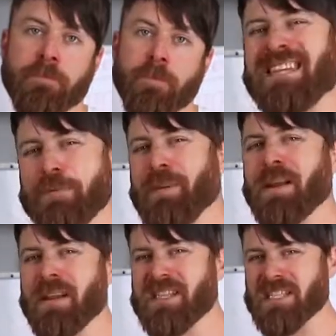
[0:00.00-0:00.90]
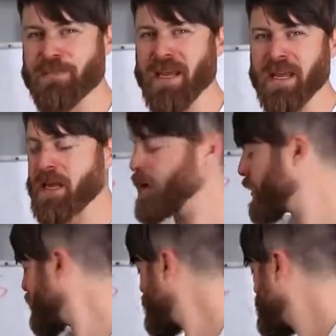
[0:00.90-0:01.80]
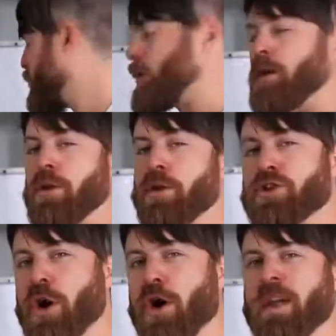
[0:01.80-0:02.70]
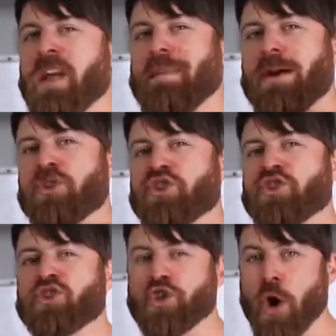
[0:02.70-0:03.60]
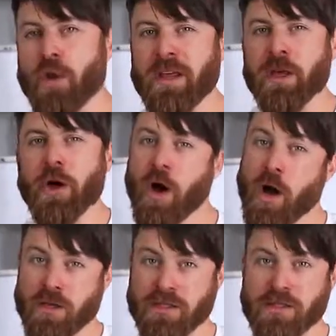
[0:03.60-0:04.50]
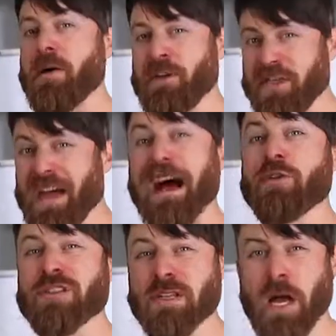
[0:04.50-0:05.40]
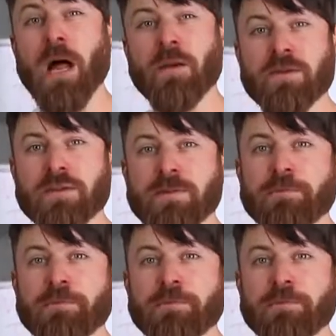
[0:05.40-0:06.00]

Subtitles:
typically speaking, you're talking about a starting cost of $1,000,